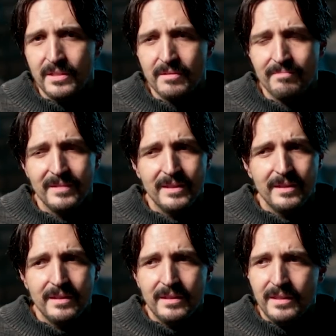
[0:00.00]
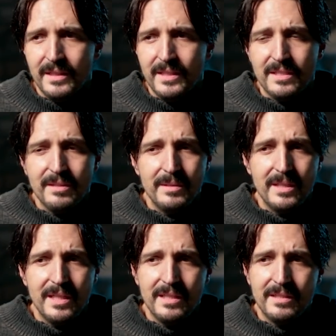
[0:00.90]
as
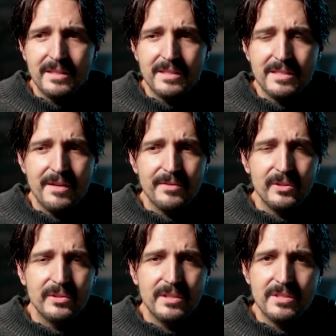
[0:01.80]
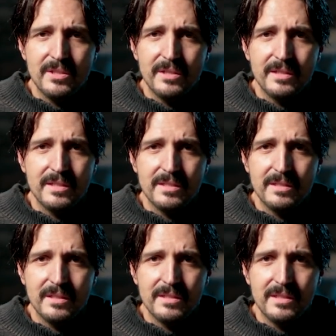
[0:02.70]
intimidating, death has never looked as dark as it
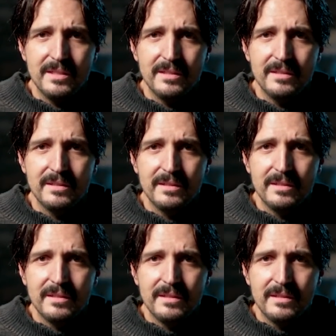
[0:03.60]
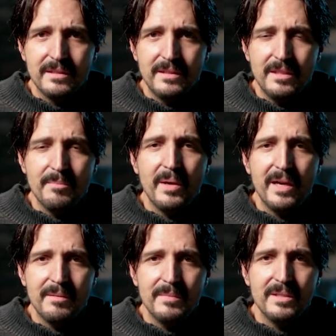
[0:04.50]
does in the
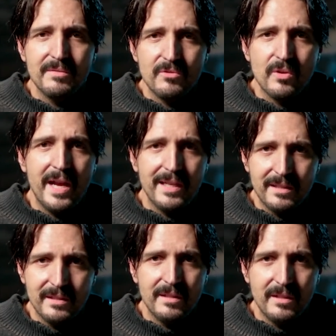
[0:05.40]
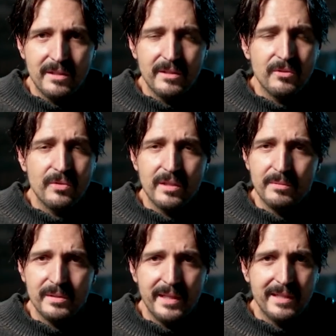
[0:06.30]
embodiment of Dracula that our
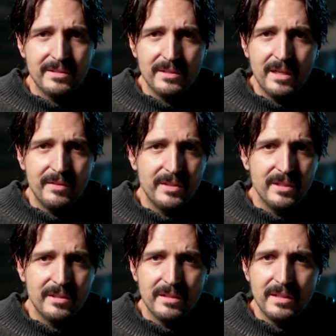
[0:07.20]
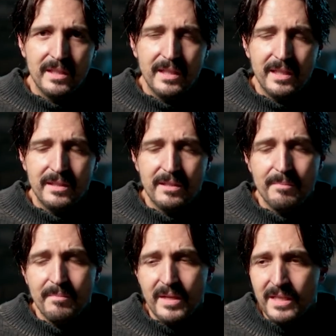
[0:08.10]
incredible actor Javier and the
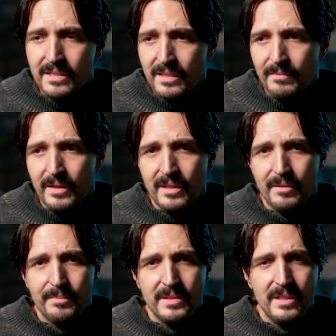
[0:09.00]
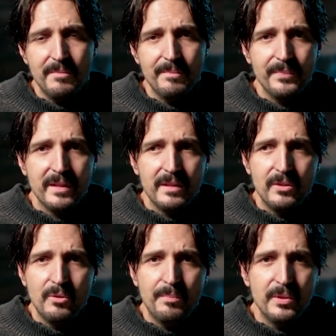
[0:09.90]
amazing makeup team
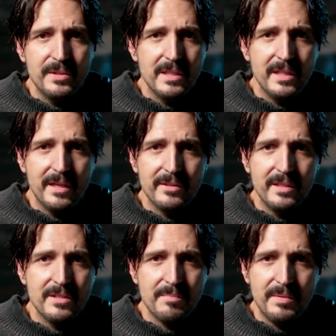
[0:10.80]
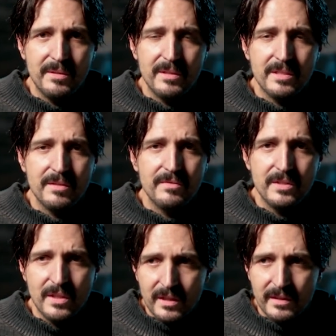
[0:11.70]
who put together his appearance have
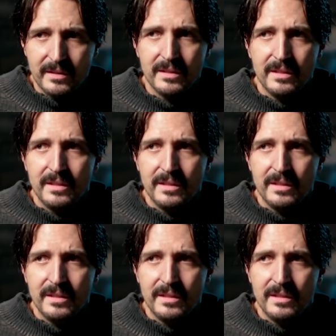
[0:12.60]
done